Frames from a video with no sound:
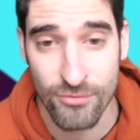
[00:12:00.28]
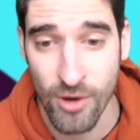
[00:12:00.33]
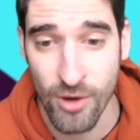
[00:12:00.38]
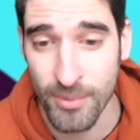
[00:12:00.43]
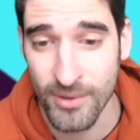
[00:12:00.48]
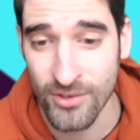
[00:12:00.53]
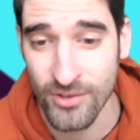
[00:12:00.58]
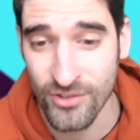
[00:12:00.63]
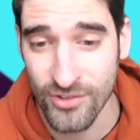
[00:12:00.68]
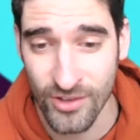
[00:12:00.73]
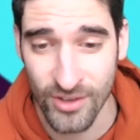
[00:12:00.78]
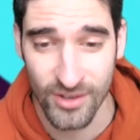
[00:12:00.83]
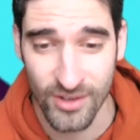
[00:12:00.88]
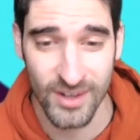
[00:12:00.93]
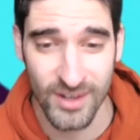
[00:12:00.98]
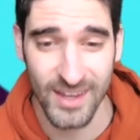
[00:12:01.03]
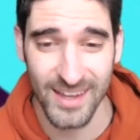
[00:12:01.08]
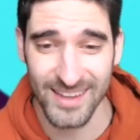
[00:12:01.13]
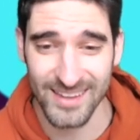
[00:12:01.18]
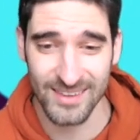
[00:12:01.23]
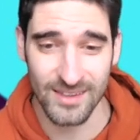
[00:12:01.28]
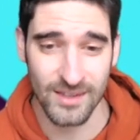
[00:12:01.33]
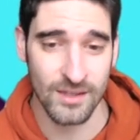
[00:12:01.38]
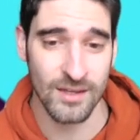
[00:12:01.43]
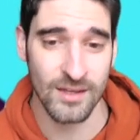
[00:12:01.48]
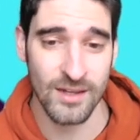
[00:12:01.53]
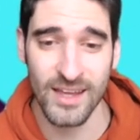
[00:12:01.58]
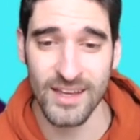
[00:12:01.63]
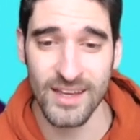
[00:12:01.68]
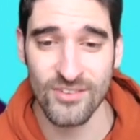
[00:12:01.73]
Robinson.
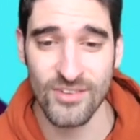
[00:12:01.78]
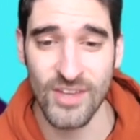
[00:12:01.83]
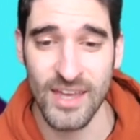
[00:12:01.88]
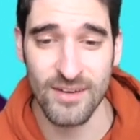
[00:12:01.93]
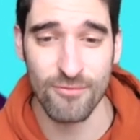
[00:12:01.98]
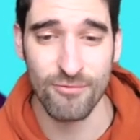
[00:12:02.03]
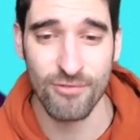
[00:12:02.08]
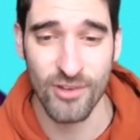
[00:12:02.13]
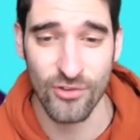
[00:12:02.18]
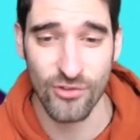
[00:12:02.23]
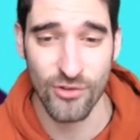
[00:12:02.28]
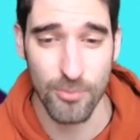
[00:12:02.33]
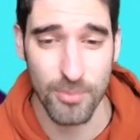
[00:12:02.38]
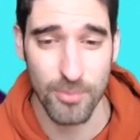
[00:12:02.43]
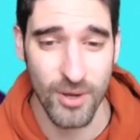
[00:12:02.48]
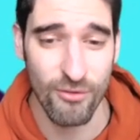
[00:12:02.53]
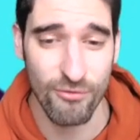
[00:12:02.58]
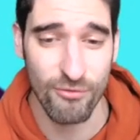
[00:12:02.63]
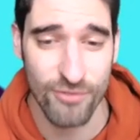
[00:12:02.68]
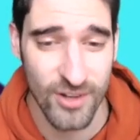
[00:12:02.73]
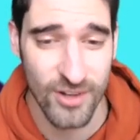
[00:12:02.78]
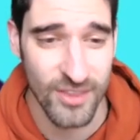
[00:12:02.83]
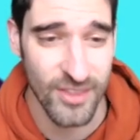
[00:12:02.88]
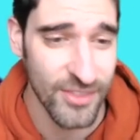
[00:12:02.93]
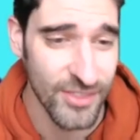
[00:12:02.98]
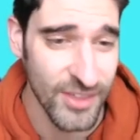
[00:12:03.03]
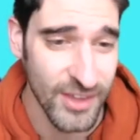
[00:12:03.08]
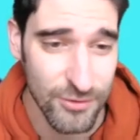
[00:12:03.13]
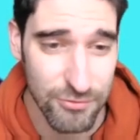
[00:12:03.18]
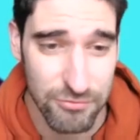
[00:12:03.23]
Like I said, I didn't feel super confident
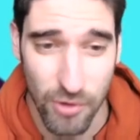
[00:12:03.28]
in this.